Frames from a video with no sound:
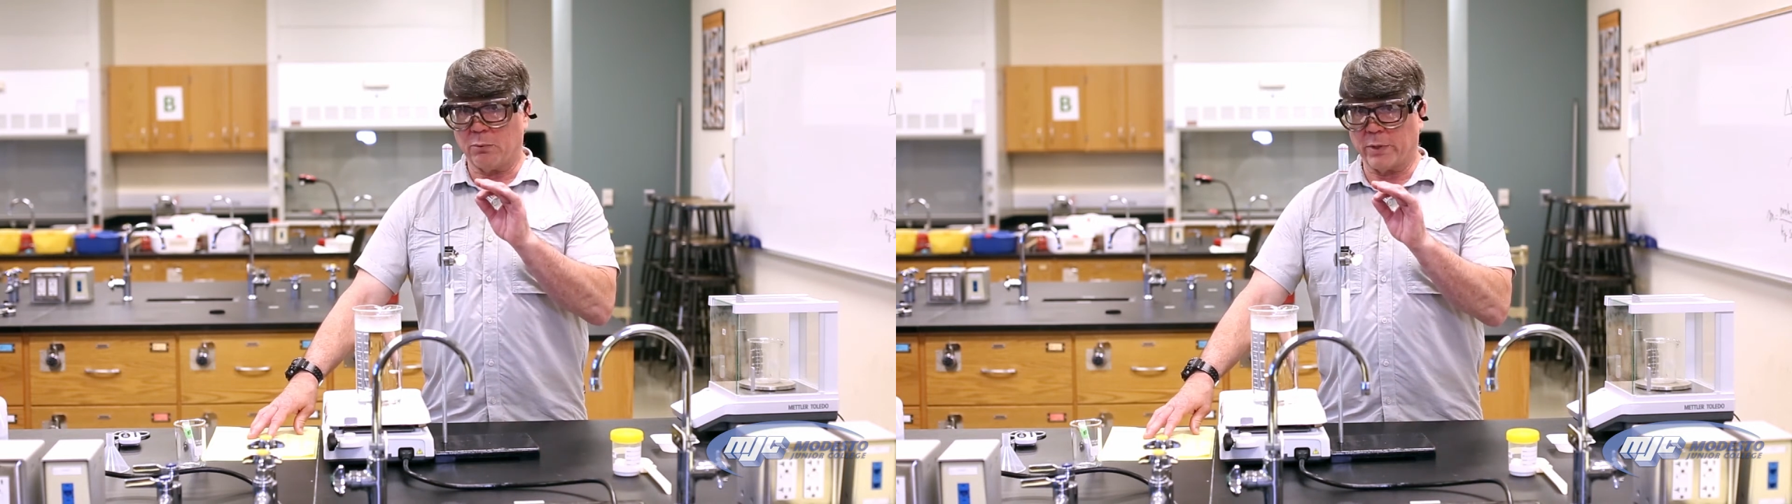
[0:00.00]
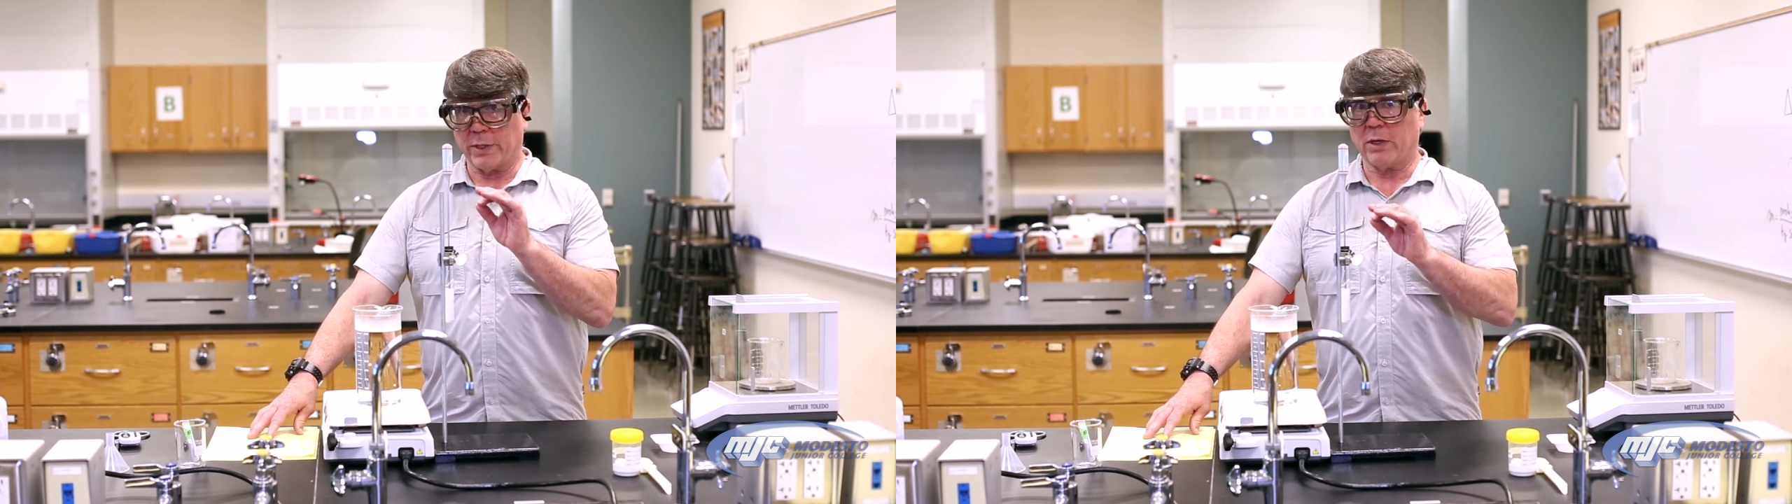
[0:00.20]

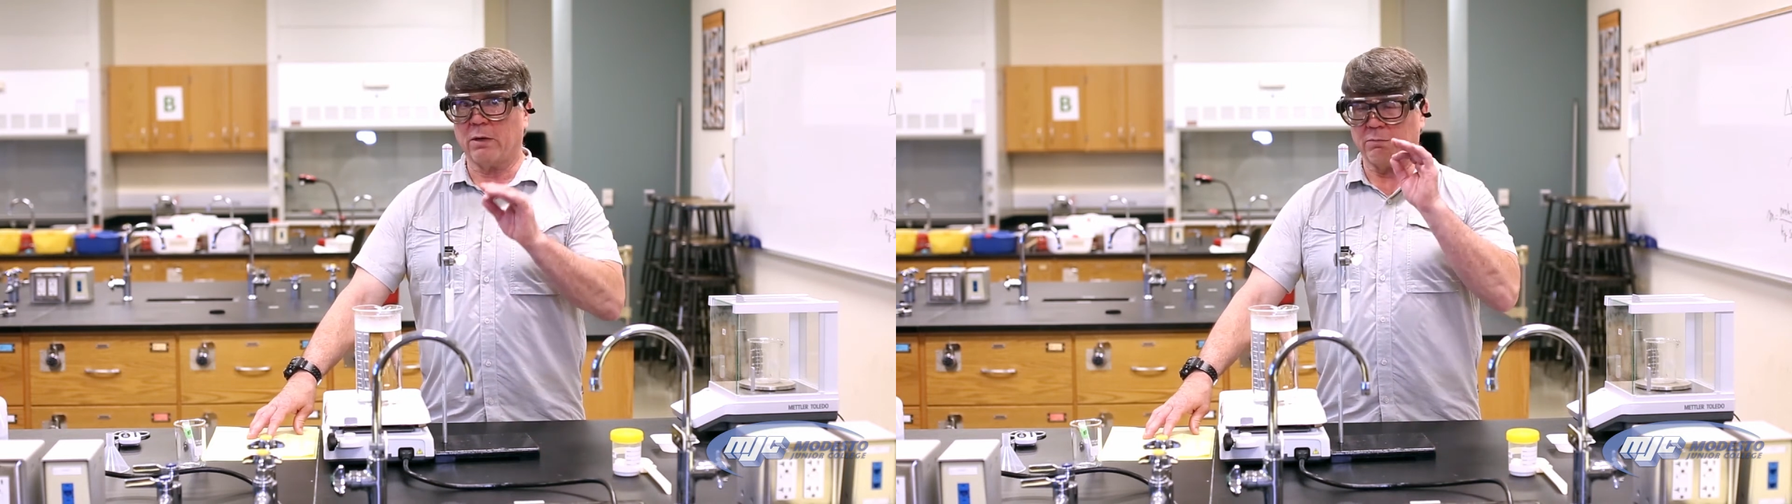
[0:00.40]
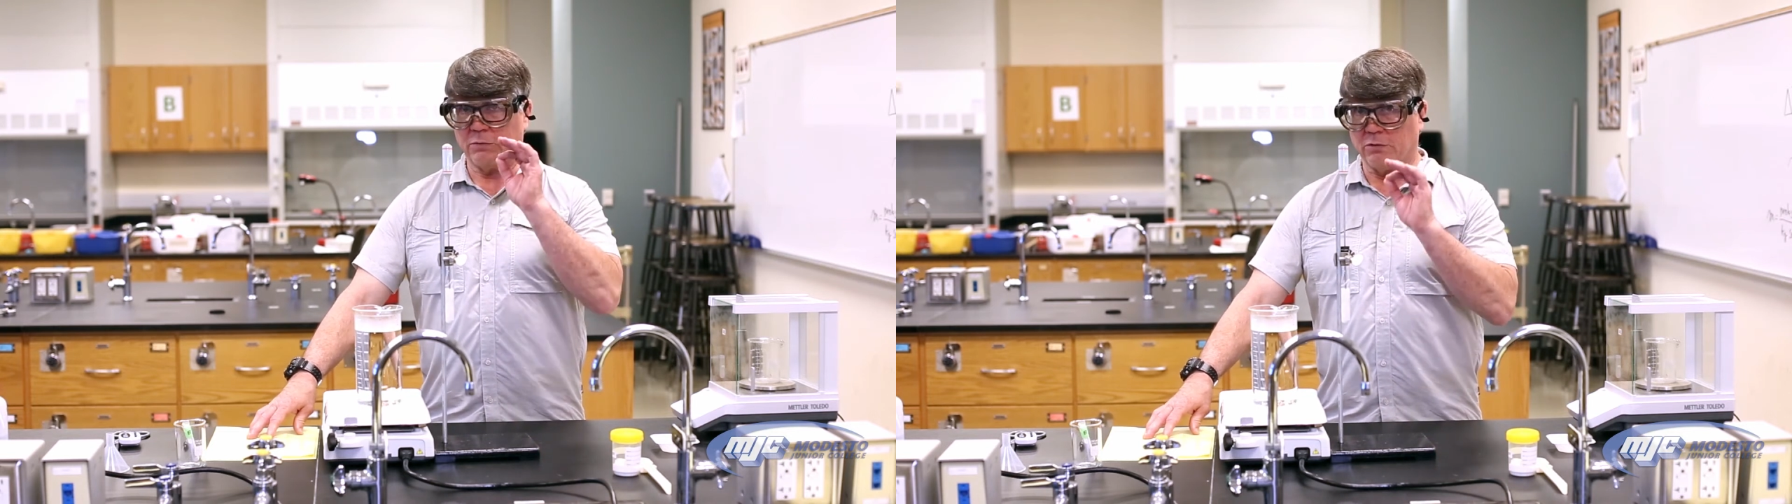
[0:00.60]
point
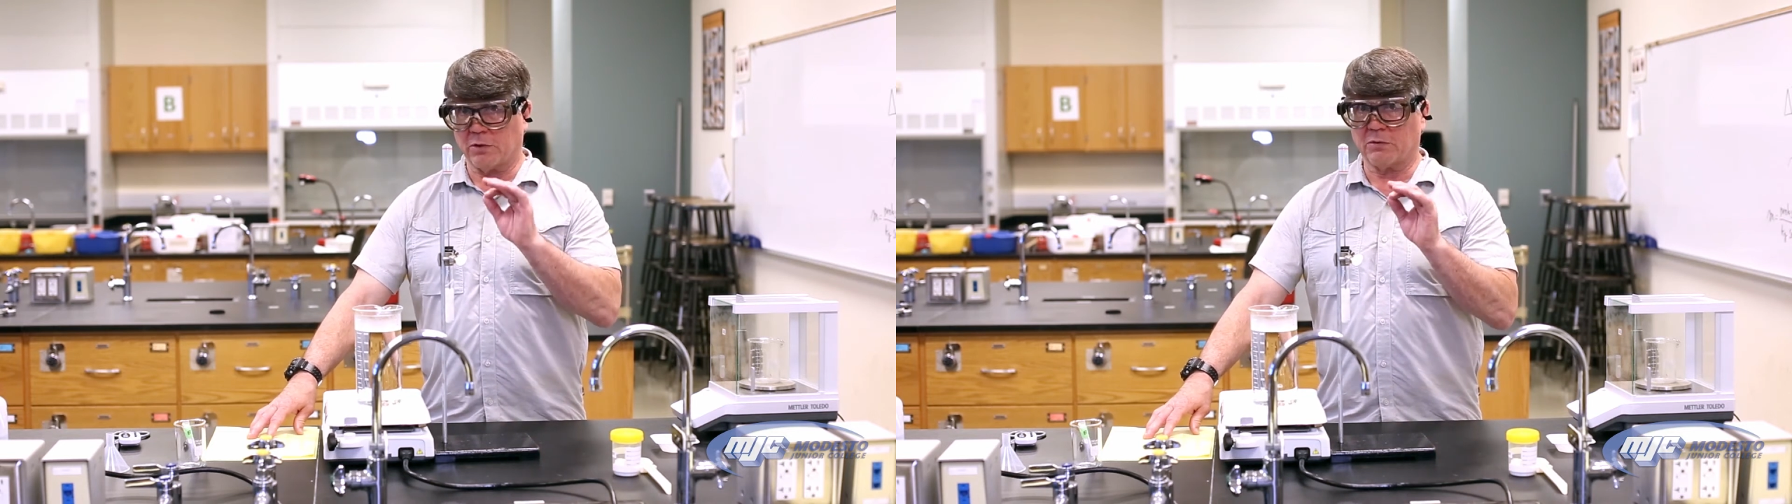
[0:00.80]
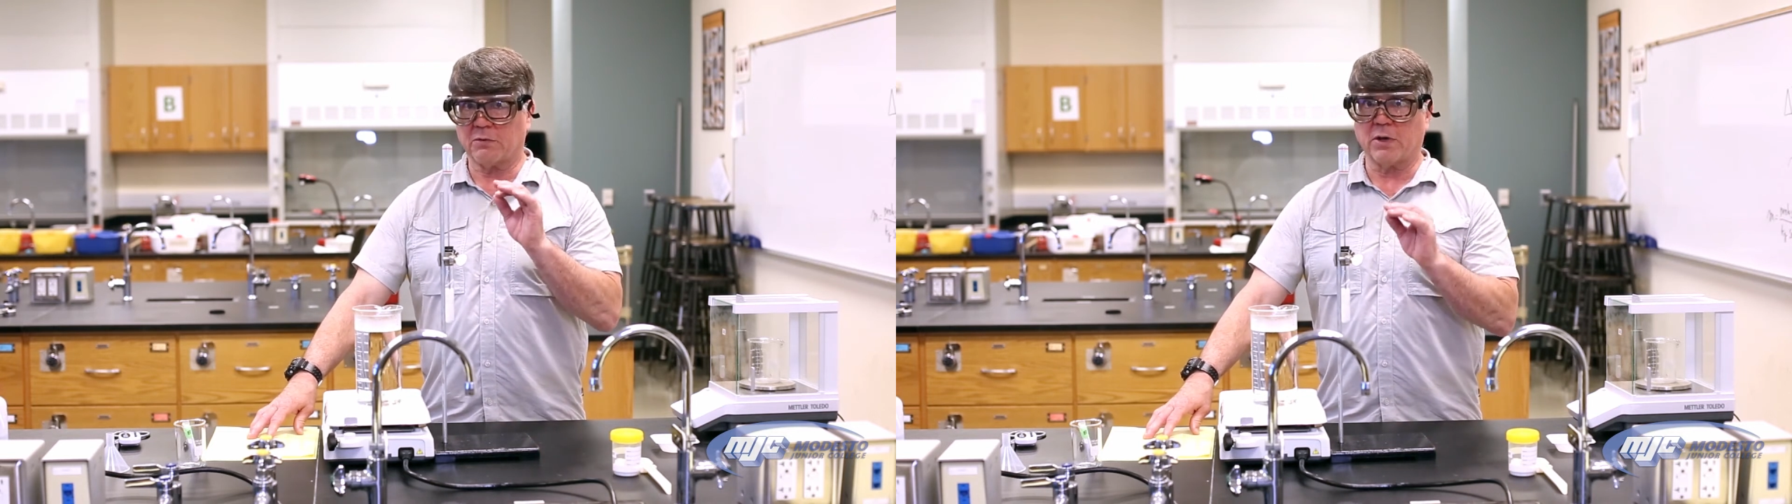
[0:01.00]
of
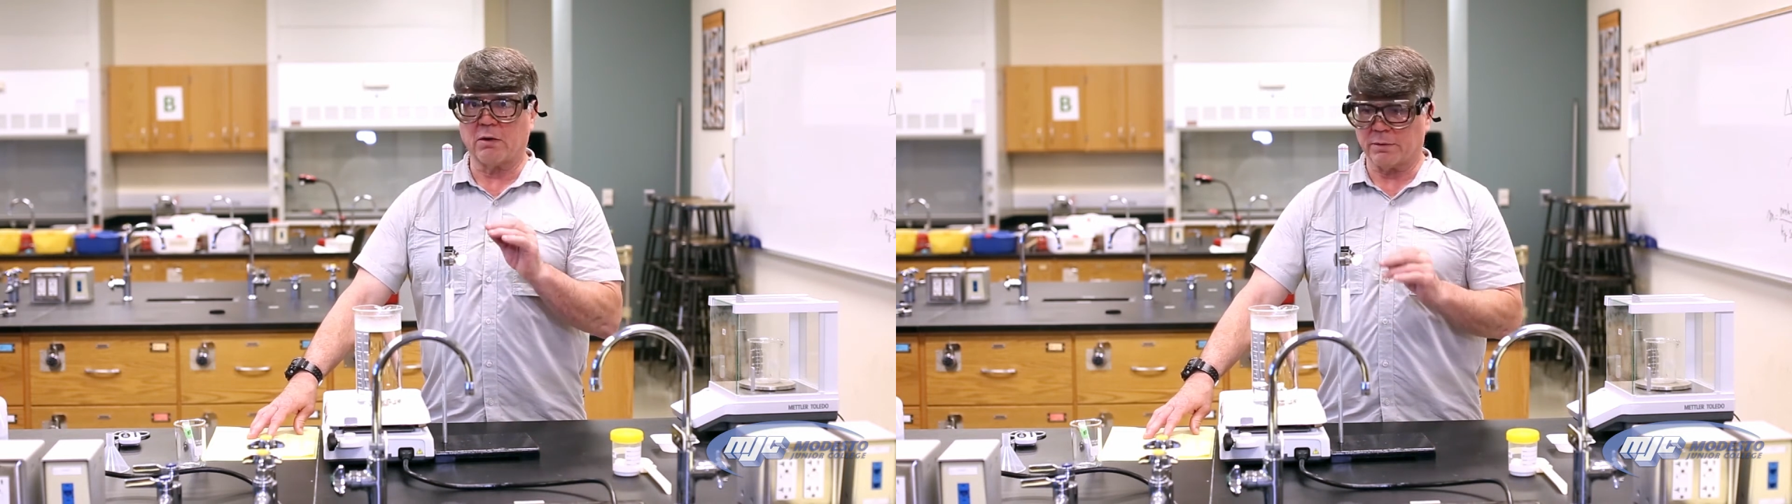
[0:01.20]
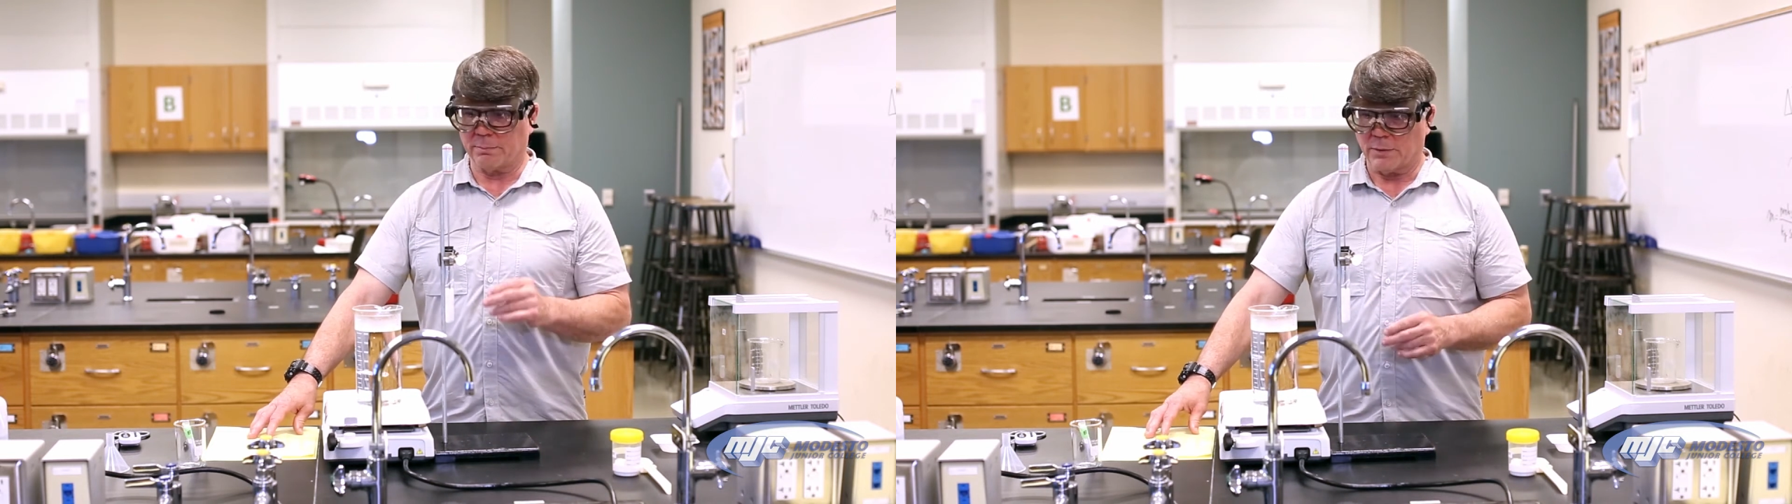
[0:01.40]
just the
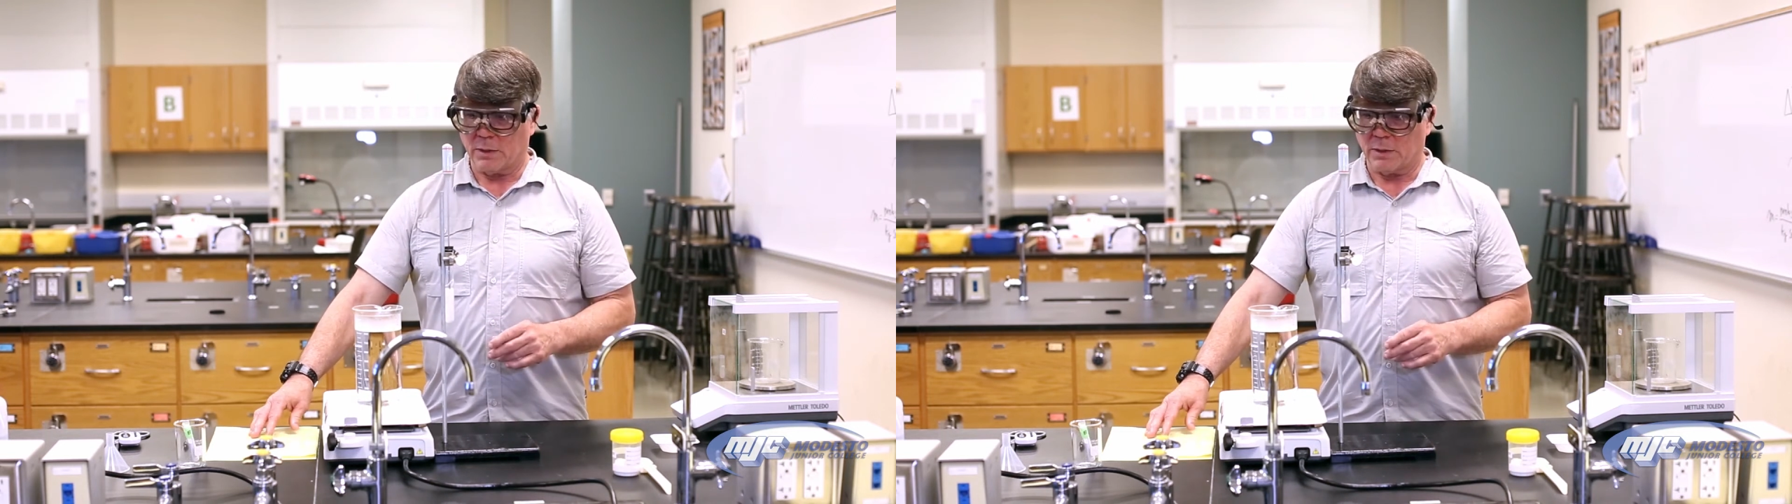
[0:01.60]
solid.